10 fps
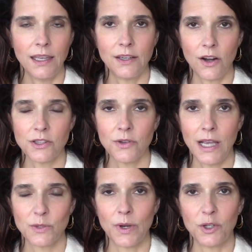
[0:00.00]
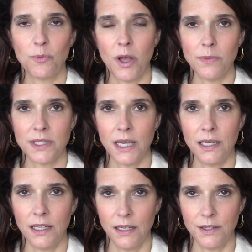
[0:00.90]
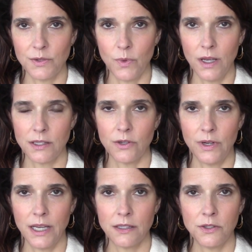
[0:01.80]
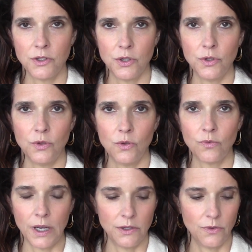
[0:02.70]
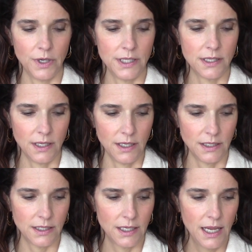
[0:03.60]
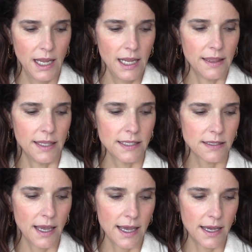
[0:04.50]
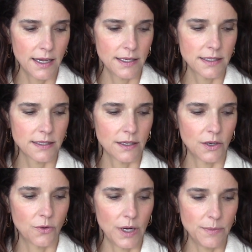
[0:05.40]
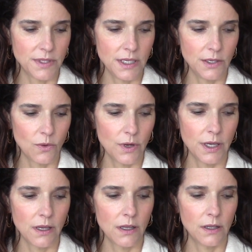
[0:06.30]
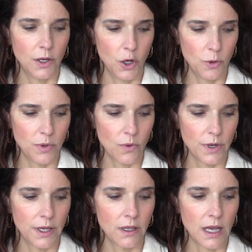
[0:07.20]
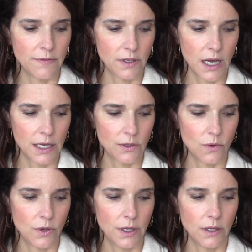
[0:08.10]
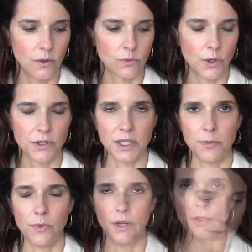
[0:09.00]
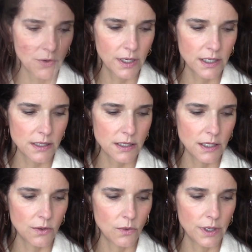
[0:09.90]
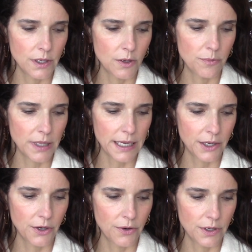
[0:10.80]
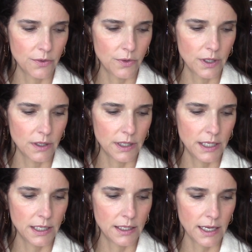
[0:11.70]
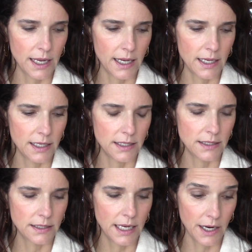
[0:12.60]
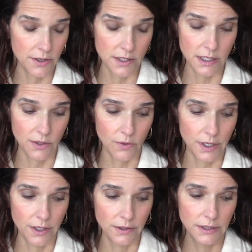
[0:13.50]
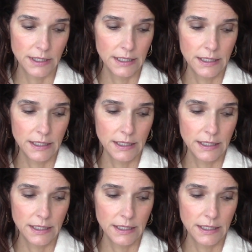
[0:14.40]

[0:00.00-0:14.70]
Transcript: And it also has retinol palmitate in it as well. So it has the two retinoids in it. This has grapeseed oil, jojoba oil, avocado oil, rosehip oil, pomegranate seed oil, black currant oil in it, and carrot seed oil.